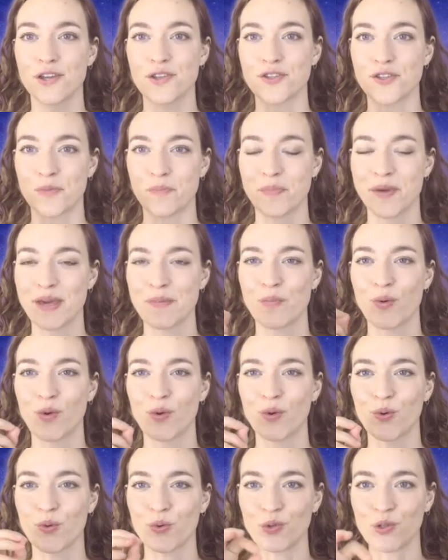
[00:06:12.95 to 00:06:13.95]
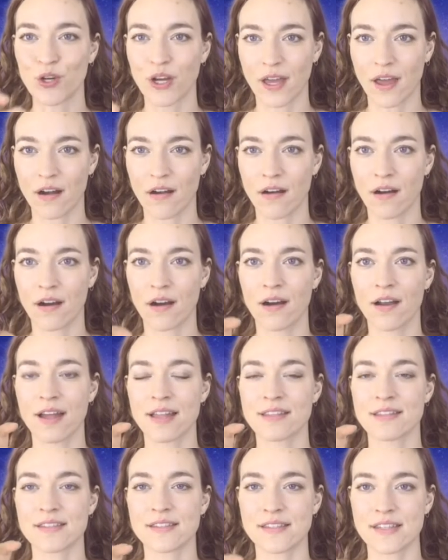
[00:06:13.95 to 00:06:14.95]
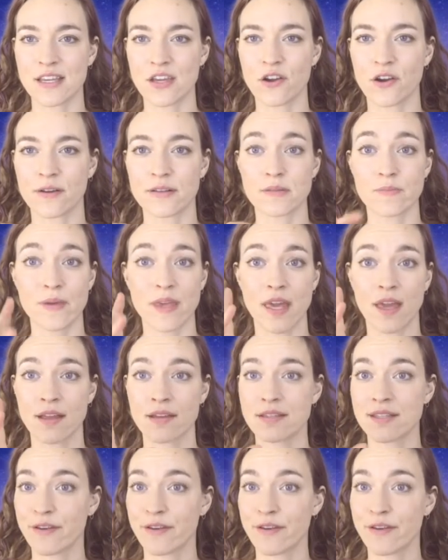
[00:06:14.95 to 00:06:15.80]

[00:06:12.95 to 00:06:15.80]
to people who look at her and see her as being